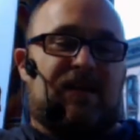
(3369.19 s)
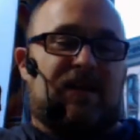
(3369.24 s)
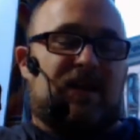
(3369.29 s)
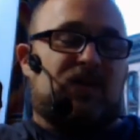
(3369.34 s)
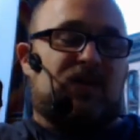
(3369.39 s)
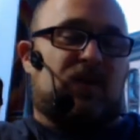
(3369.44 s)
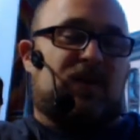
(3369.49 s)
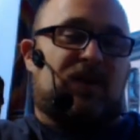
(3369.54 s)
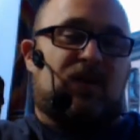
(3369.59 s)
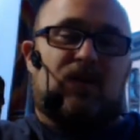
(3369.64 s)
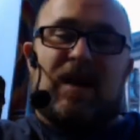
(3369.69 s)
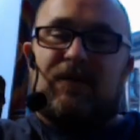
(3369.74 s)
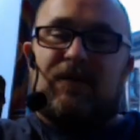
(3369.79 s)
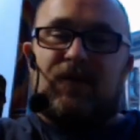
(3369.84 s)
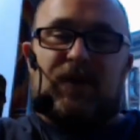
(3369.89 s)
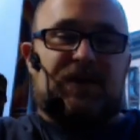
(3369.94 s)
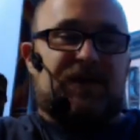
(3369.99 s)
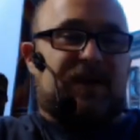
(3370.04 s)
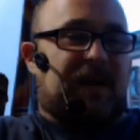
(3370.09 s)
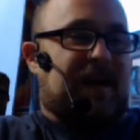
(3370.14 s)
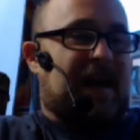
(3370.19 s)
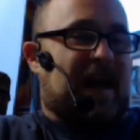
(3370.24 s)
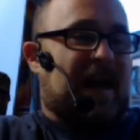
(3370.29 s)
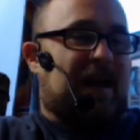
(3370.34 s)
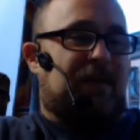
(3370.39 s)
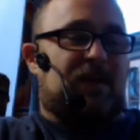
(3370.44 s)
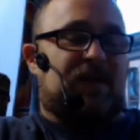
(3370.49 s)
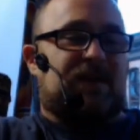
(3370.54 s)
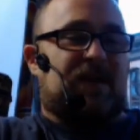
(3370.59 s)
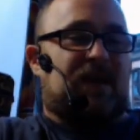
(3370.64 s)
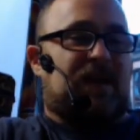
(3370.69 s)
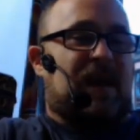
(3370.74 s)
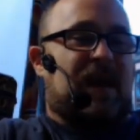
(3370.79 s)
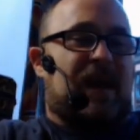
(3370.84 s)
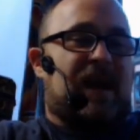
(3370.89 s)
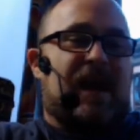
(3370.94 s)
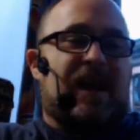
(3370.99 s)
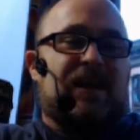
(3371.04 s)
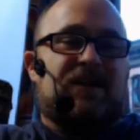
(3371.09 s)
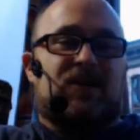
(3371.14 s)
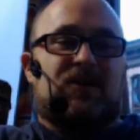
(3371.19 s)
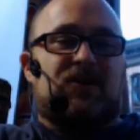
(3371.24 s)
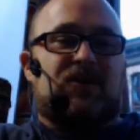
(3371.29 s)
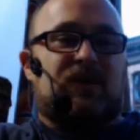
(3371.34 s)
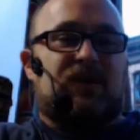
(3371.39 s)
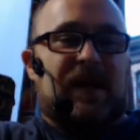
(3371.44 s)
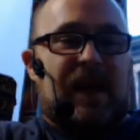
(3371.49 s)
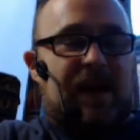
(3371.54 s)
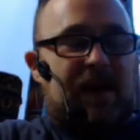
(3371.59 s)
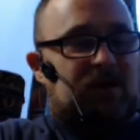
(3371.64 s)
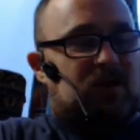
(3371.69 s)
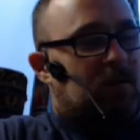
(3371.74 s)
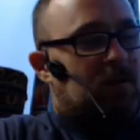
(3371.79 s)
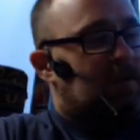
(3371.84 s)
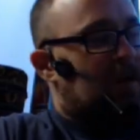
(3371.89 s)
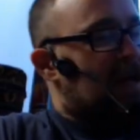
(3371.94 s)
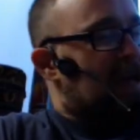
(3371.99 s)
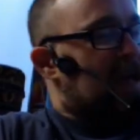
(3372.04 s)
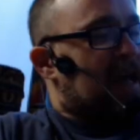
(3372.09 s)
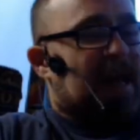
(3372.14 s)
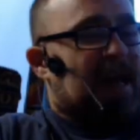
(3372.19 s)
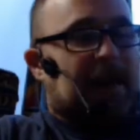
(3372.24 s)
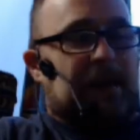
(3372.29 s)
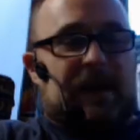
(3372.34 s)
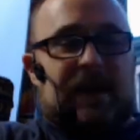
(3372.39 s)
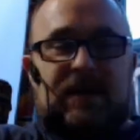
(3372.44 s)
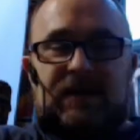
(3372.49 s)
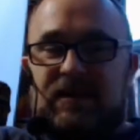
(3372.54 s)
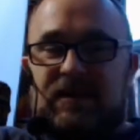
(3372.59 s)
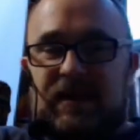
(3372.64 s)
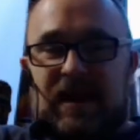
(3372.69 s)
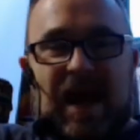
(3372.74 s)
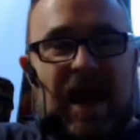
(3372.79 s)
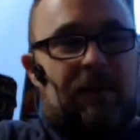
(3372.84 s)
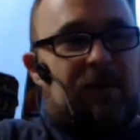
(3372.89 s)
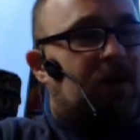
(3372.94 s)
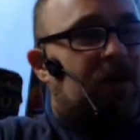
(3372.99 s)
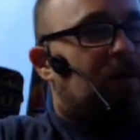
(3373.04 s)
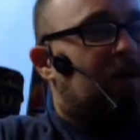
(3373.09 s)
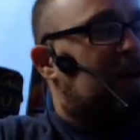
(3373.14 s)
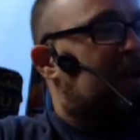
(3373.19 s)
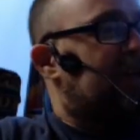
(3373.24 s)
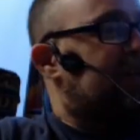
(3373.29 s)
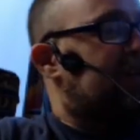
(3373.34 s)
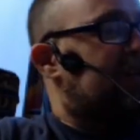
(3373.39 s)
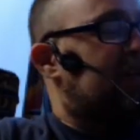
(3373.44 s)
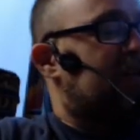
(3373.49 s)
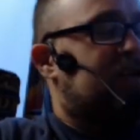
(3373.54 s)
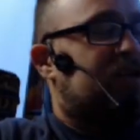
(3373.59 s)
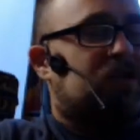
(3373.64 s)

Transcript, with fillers: this was a reference to cannabis in ancient Judaism and the Islamic religion.